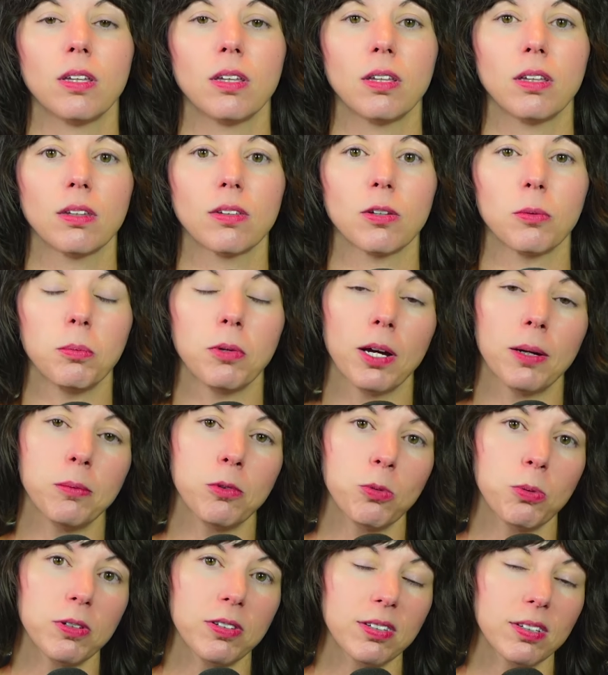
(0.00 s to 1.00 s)

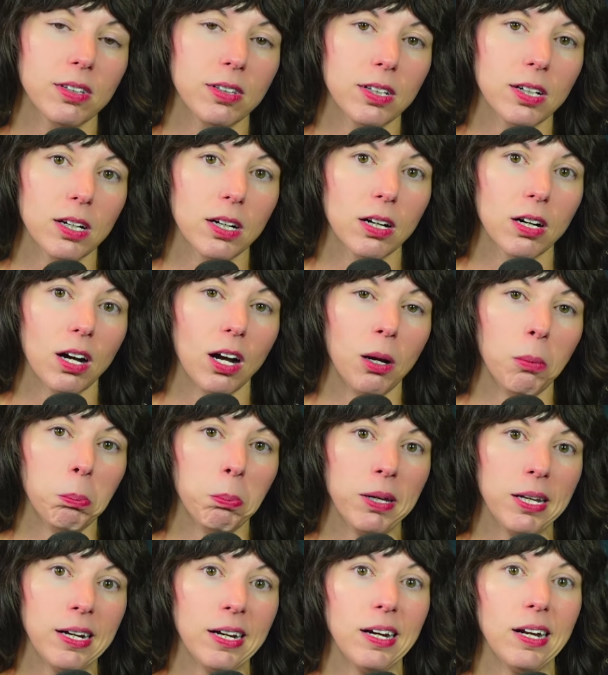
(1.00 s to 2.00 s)
Sometimes we sit there a
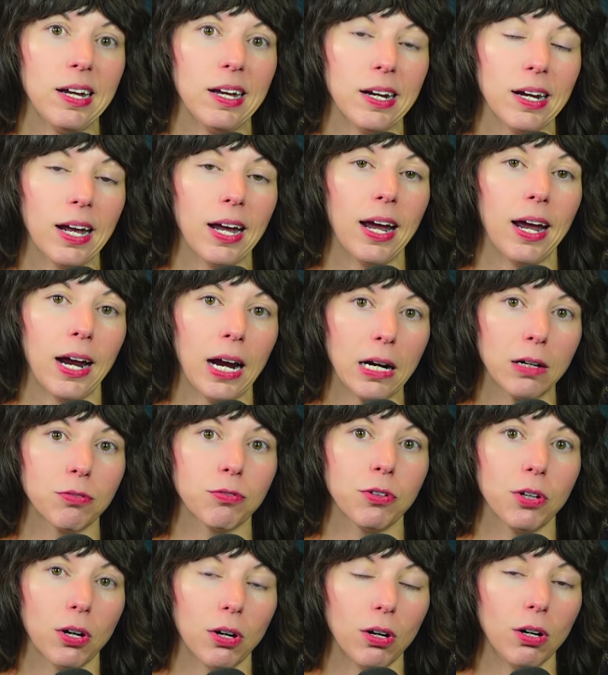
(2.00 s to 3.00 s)
minute and a
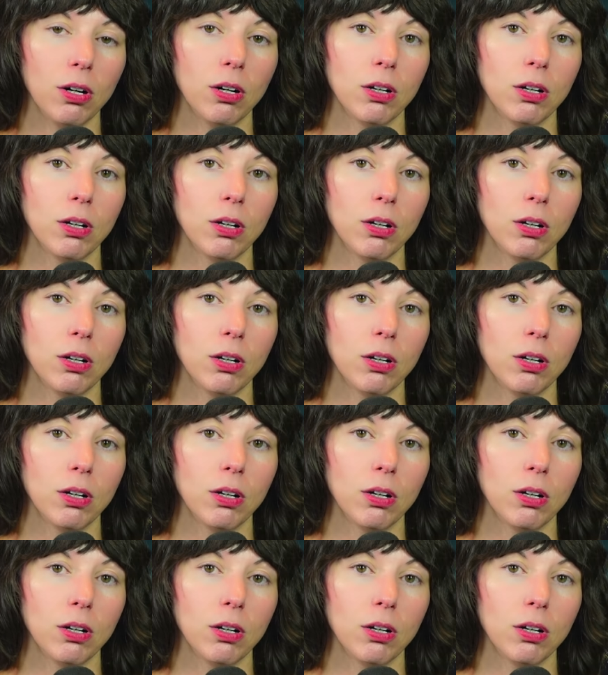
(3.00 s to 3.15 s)
half, y'all.